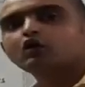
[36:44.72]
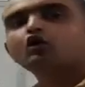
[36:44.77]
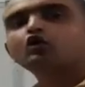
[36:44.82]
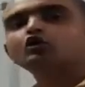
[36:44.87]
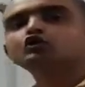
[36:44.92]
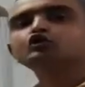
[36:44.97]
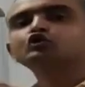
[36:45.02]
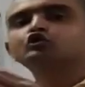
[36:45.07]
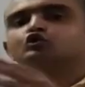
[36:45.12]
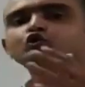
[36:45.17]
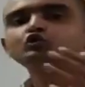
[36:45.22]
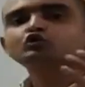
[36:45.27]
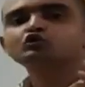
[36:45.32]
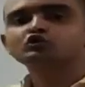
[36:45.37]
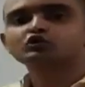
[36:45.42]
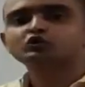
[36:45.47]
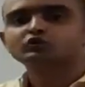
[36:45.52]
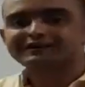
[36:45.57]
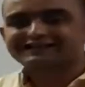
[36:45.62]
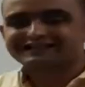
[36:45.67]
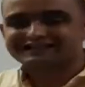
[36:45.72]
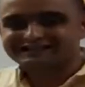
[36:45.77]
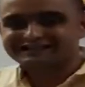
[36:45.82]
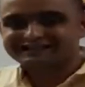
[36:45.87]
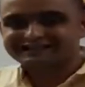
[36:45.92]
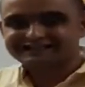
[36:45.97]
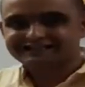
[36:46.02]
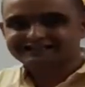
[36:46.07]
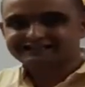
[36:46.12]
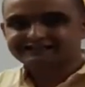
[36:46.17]
on those
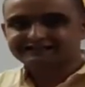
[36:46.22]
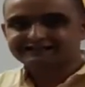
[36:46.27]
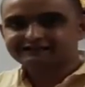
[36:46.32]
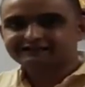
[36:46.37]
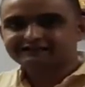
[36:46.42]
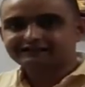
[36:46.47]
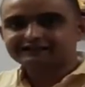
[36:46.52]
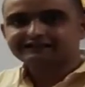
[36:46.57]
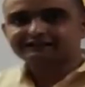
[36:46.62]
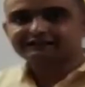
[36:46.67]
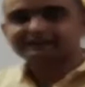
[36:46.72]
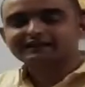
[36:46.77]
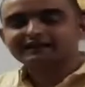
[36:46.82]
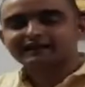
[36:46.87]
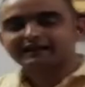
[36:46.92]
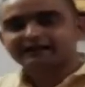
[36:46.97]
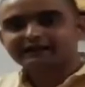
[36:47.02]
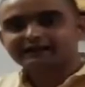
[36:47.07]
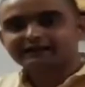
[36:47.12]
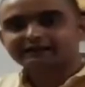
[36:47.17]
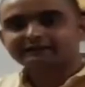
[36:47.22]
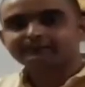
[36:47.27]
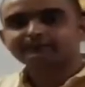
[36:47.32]
questions that